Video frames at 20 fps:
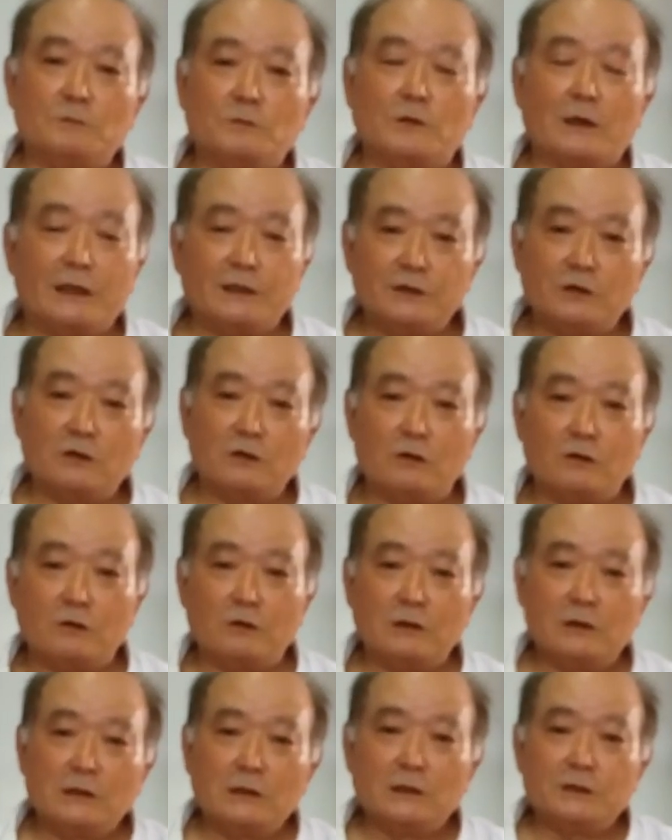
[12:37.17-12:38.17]
If I know
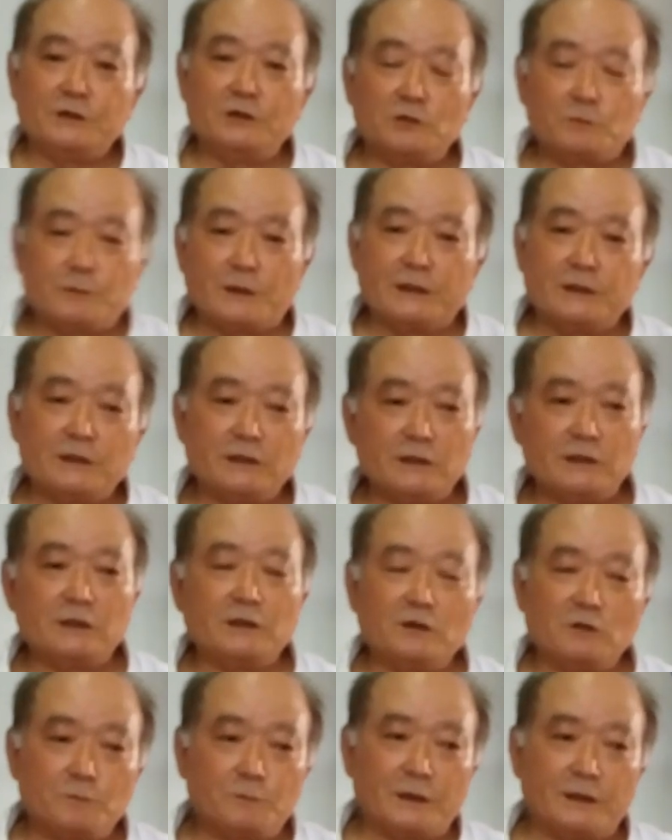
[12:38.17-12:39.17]
little pain
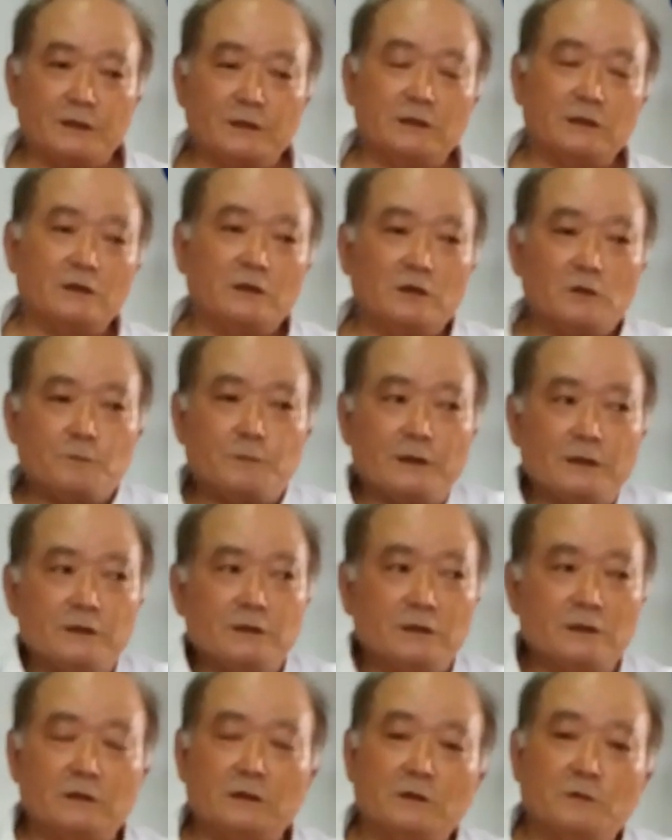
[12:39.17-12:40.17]
here, little pain here, little pain
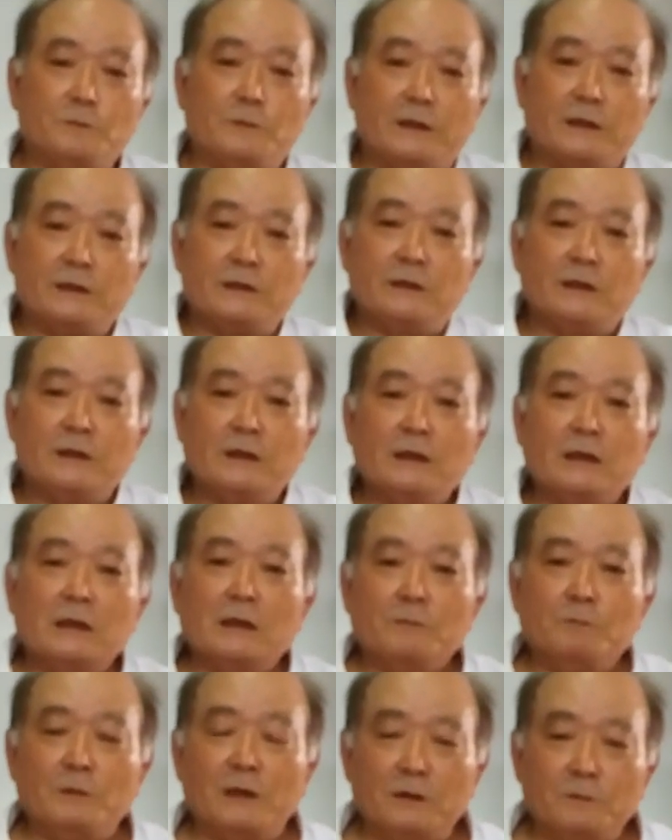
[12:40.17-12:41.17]
here, little pain.
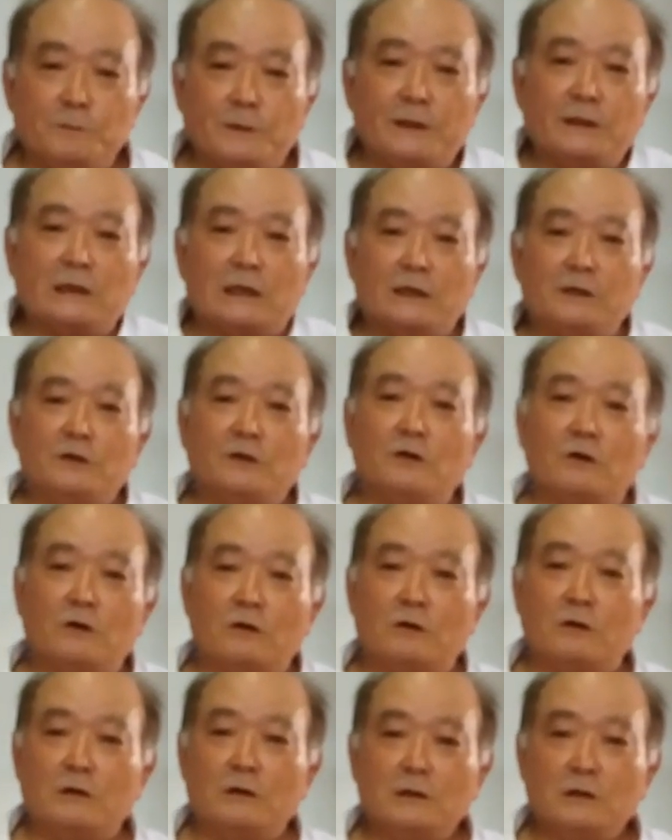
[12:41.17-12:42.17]
Main pain, I
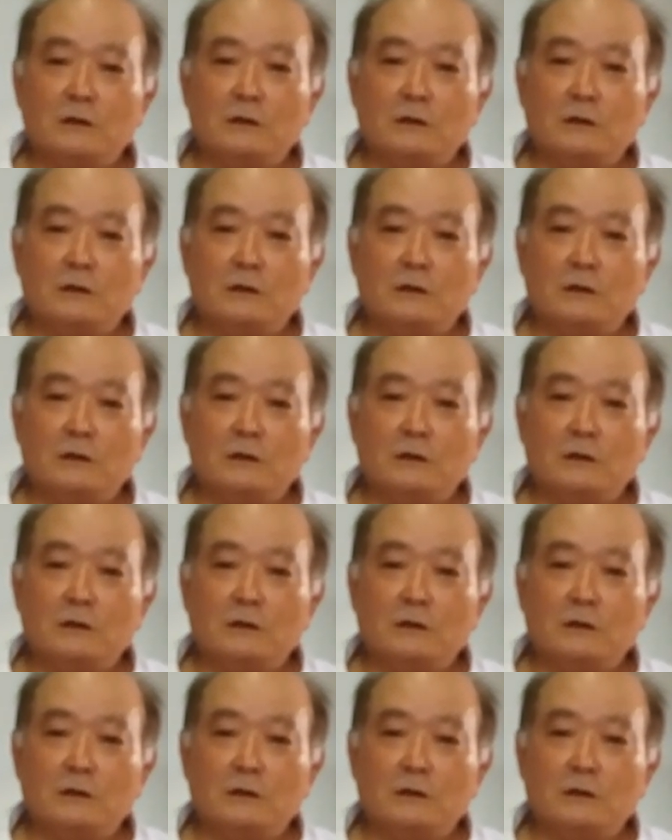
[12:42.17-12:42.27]
know.